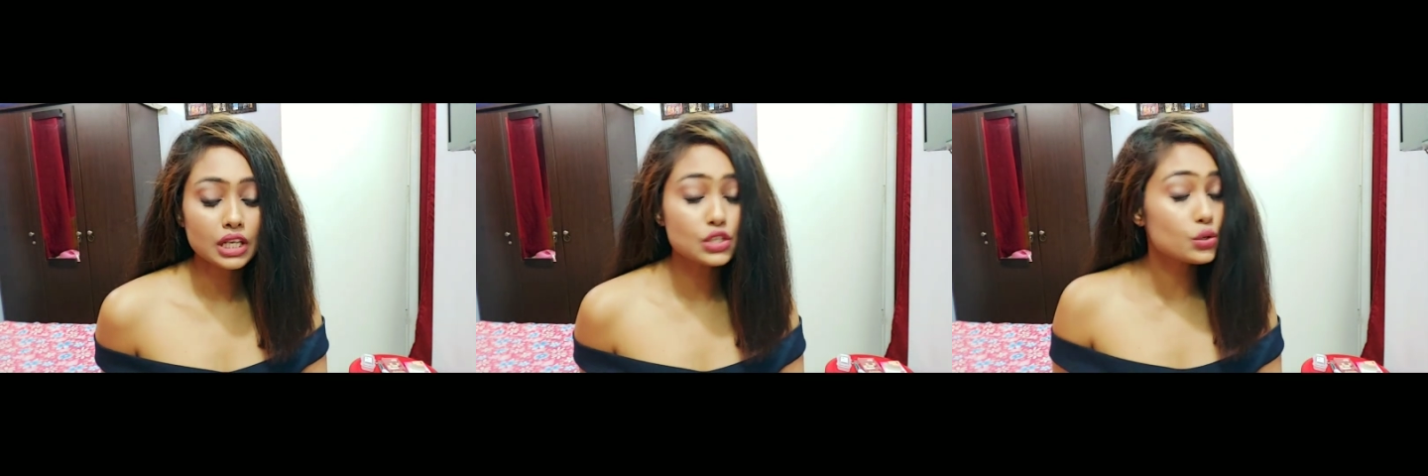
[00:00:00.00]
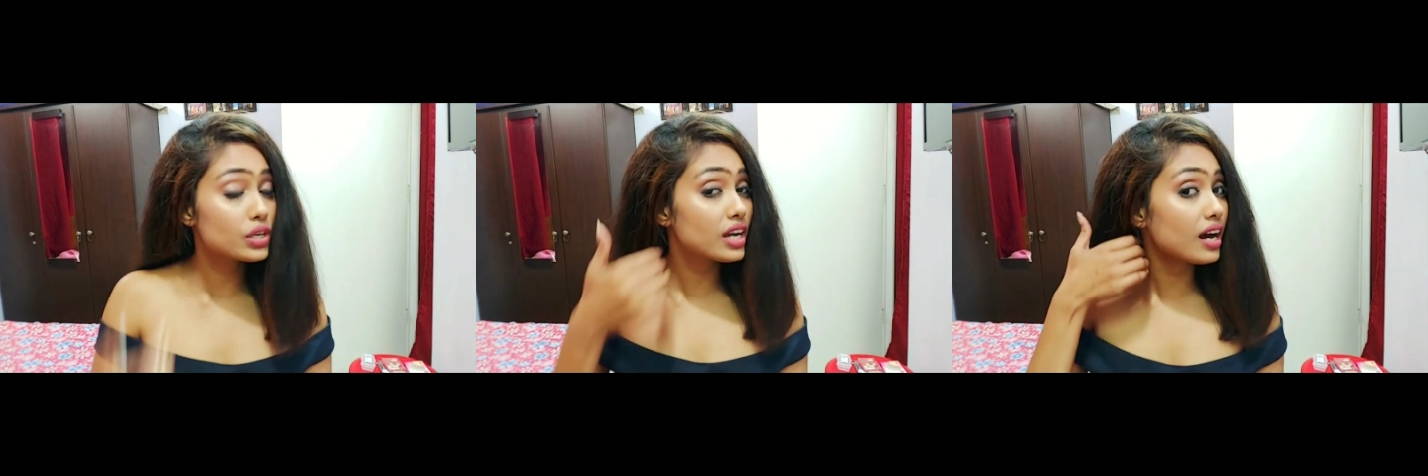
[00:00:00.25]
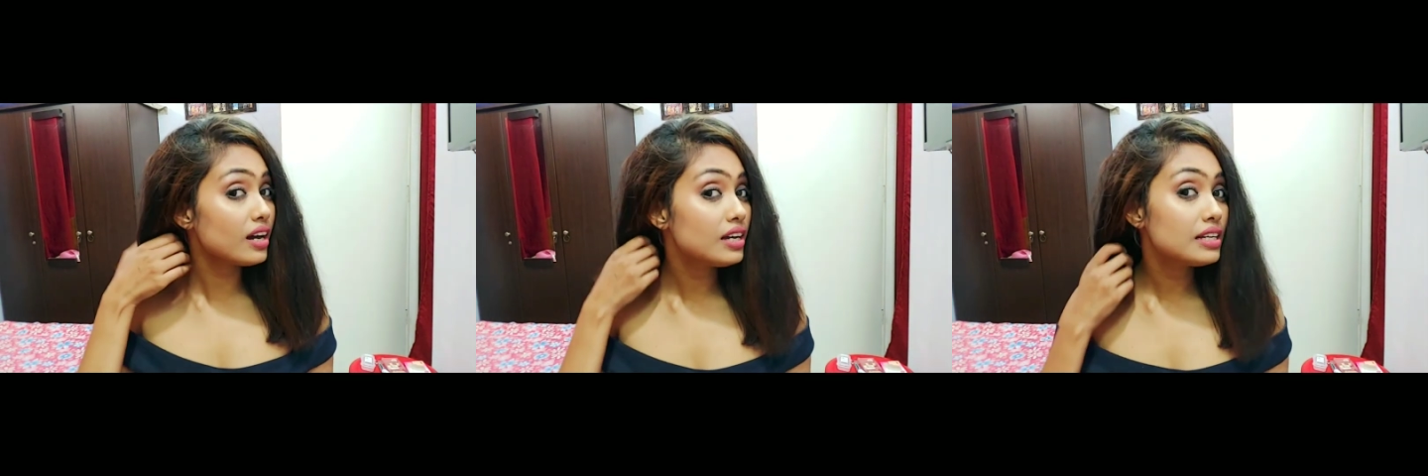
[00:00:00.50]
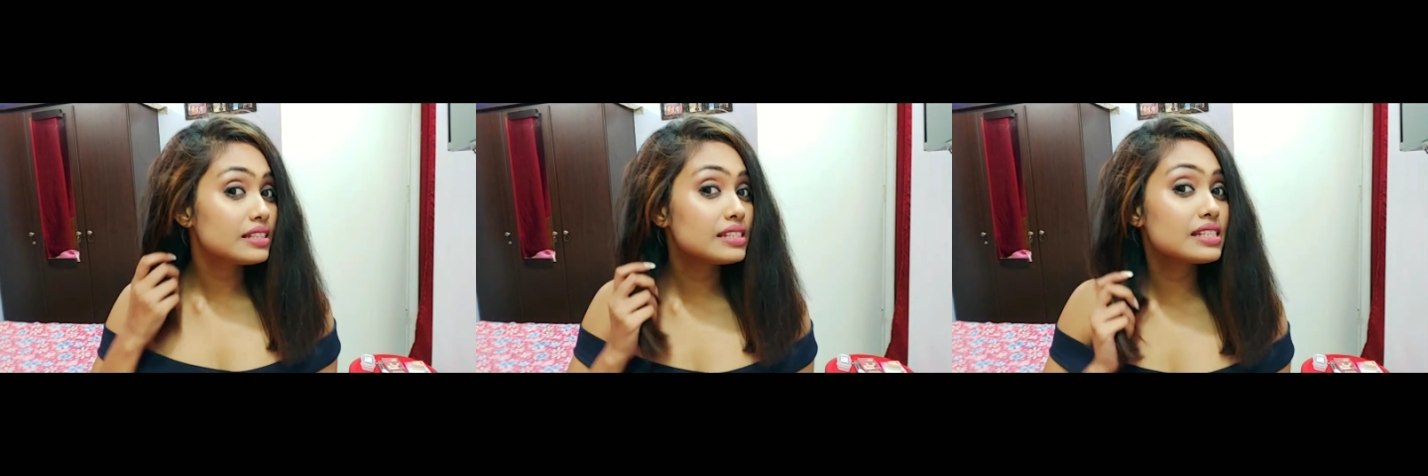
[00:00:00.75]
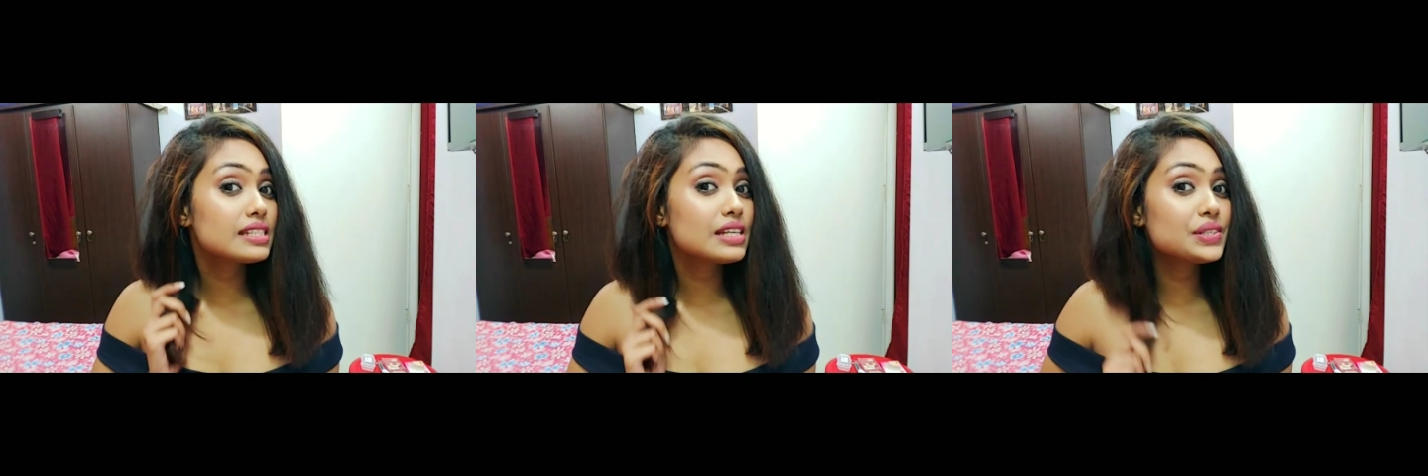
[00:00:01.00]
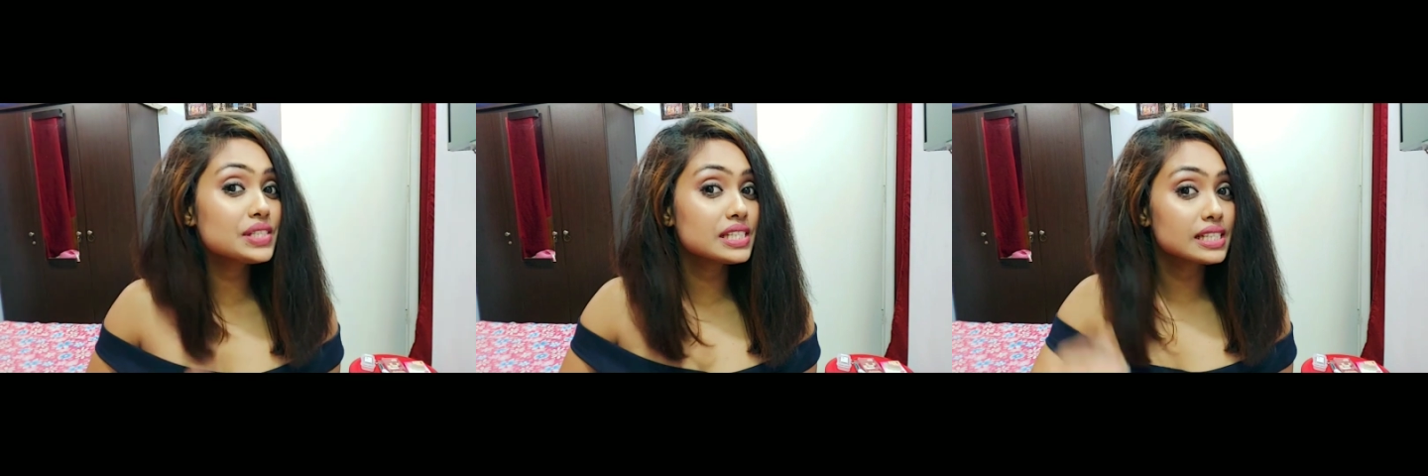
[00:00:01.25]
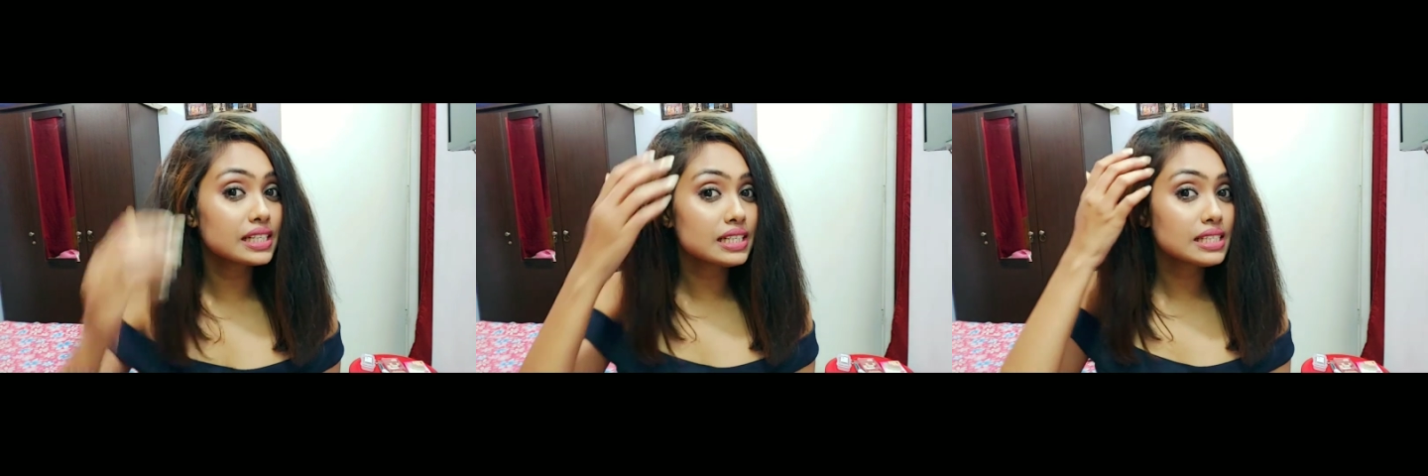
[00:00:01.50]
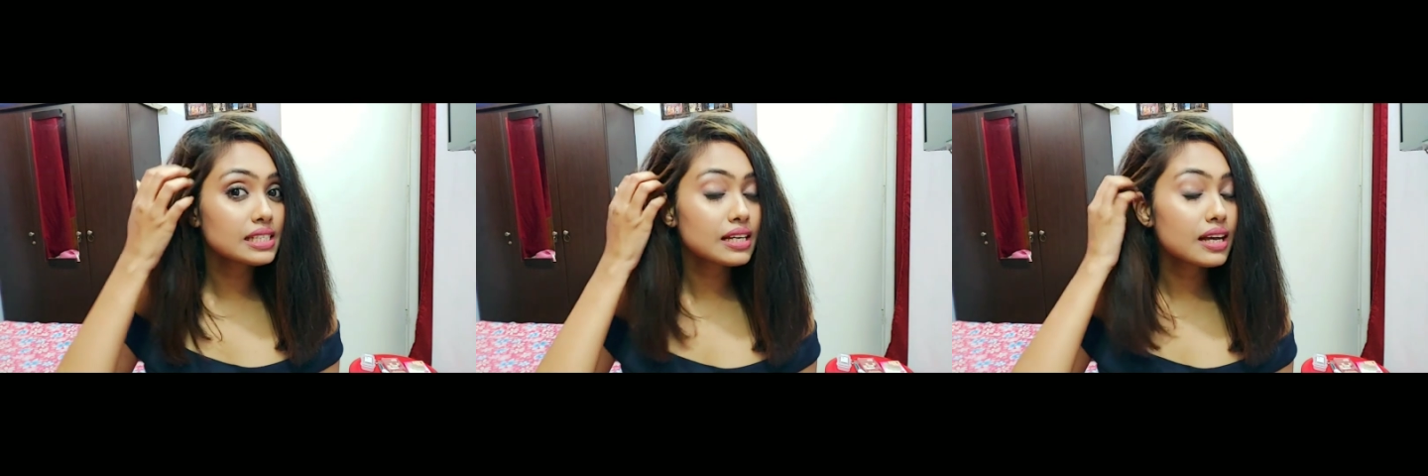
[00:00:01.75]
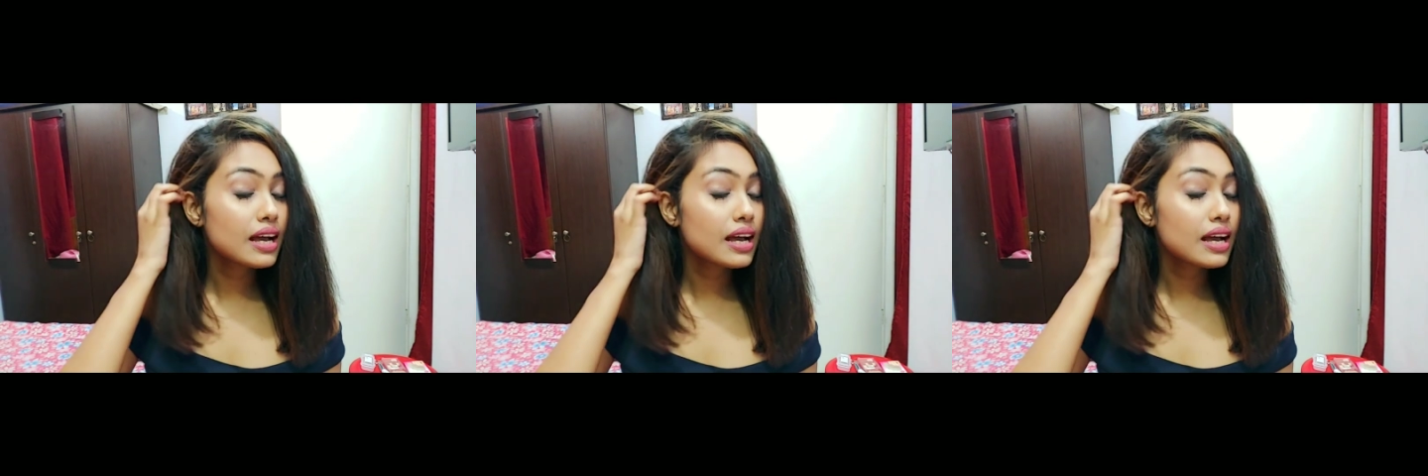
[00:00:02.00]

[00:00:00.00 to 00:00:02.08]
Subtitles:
So yeah, this is the result,